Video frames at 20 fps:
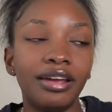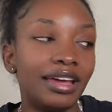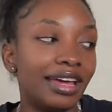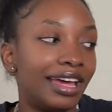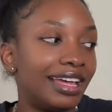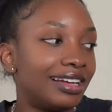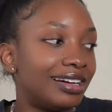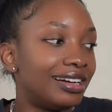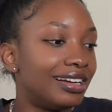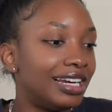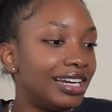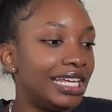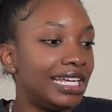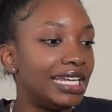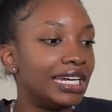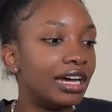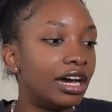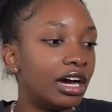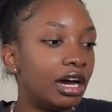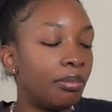and
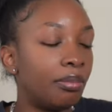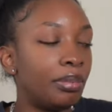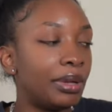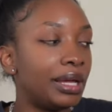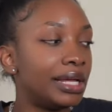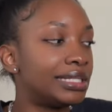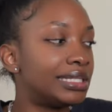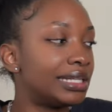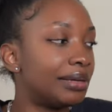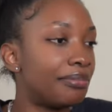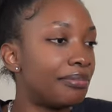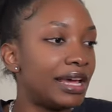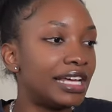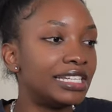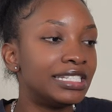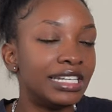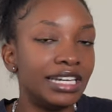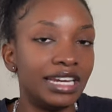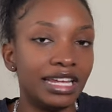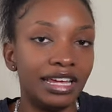clean up. It's a
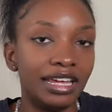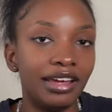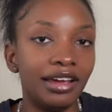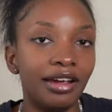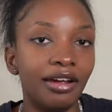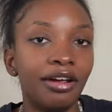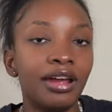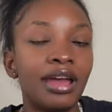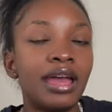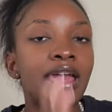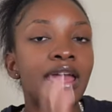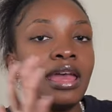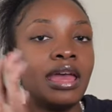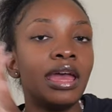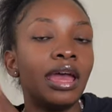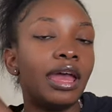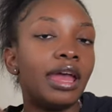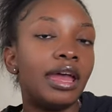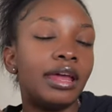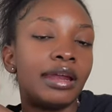mess in here.
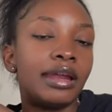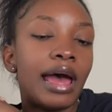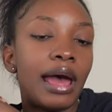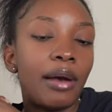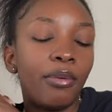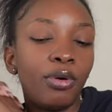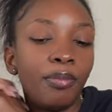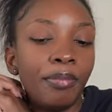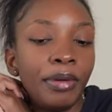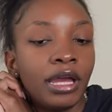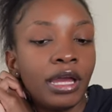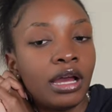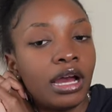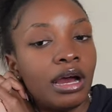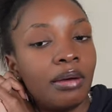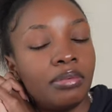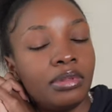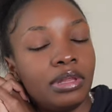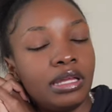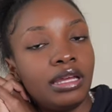And I will pick
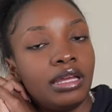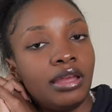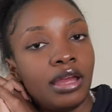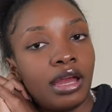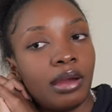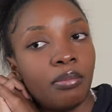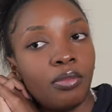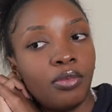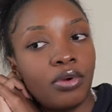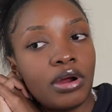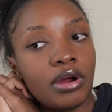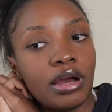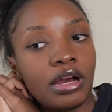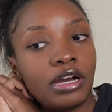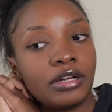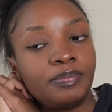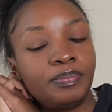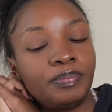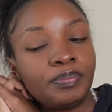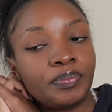up the
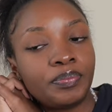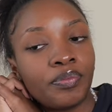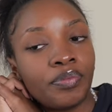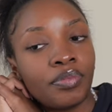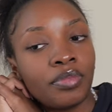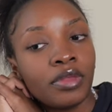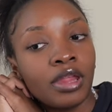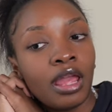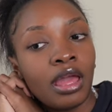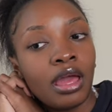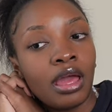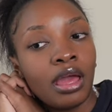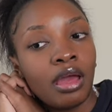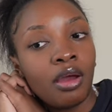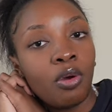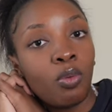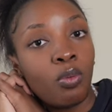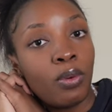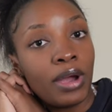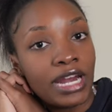camera
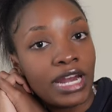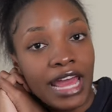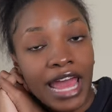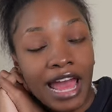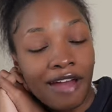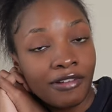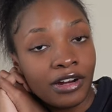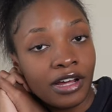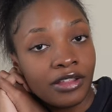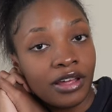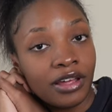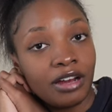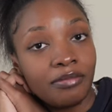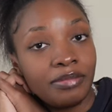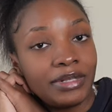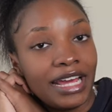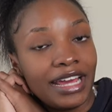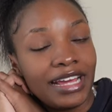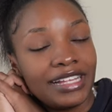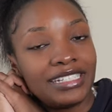when I have another
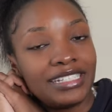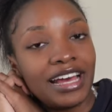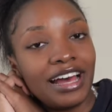update.